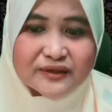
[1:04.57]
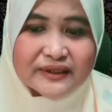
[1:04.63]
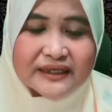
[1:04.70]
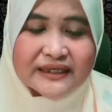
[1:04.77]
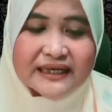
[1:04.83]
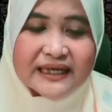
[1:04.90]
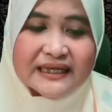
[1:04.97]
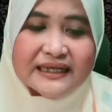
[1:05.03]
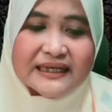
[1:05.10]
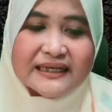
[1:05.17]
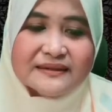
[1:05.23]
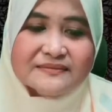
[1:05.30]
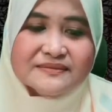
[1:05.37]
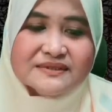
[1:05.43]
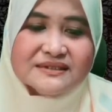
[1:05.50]
theory that
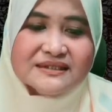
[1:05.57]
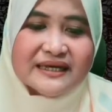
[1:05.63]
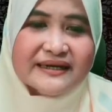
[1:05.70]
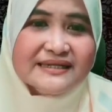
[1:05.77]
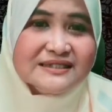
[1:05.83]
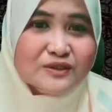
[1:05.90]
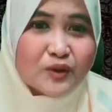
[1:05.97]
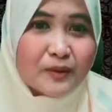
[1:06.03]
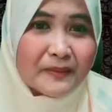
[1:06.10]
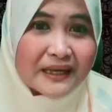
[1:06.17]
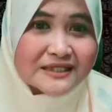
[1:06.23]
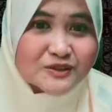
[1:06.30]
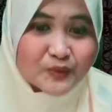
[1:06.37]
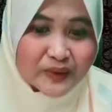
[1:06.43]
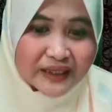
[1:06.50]
claims there is no
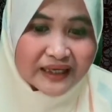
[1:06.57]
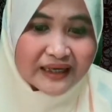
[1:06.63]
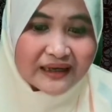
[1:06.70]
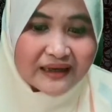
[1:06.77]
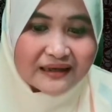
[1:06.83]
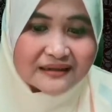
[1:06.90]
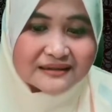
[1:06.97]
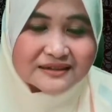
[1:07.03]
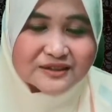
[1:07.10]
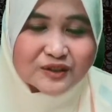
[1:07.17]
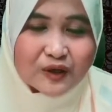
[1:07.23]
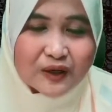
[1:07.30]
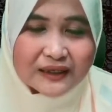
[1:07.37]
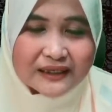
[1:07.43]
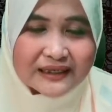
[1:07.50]
best way
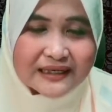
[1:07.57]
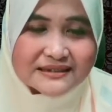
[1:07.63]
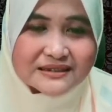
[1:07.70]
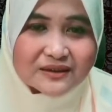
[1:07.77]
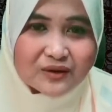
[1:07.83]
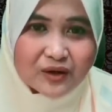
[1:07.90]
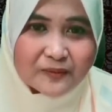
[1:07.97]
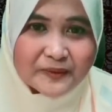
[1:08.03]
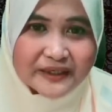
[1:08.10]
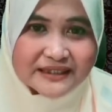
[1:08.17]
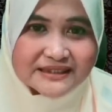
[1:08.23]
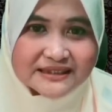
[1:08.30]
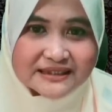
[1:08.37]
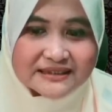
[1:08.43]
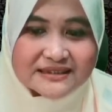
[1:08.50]
to organize a
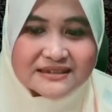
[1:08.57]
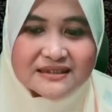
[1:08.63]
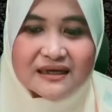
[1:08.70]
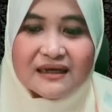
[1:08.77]
corporation,